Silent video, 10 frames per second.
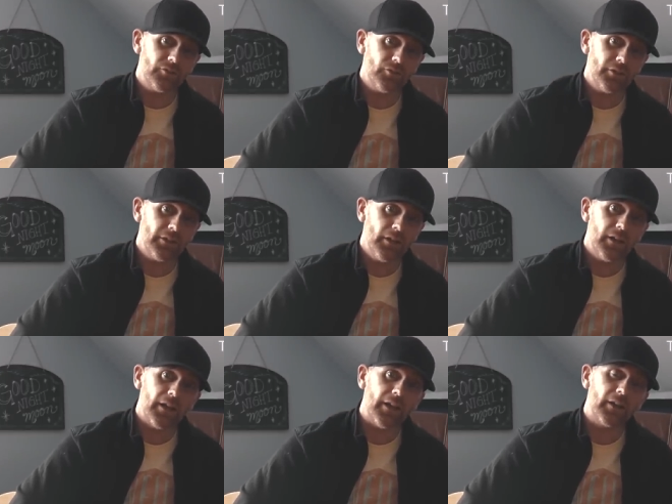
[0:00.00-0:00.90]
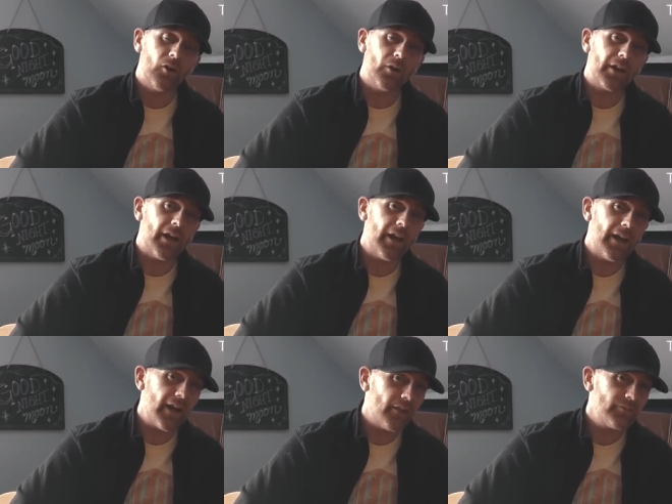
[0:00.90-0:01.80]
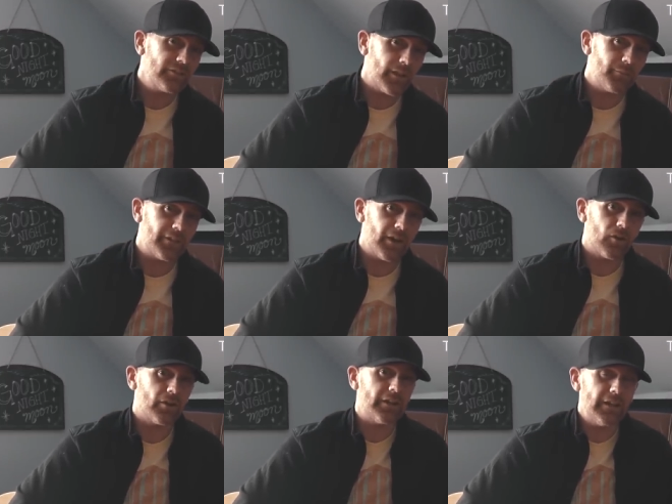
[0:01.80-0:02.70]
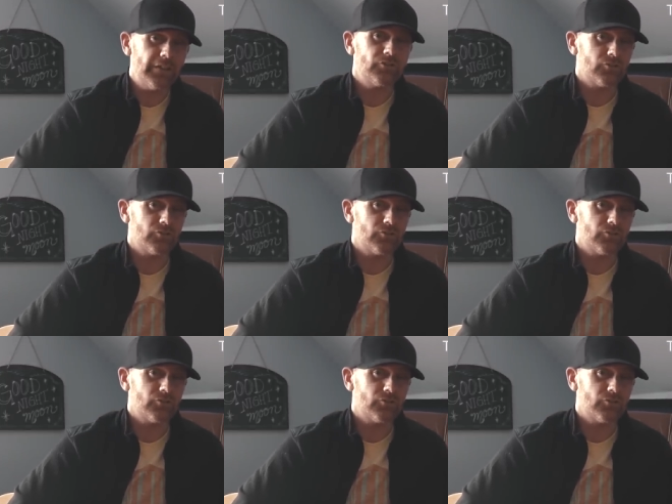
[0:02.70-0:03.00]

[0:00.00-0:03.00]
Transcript: tuning and going a half step down on each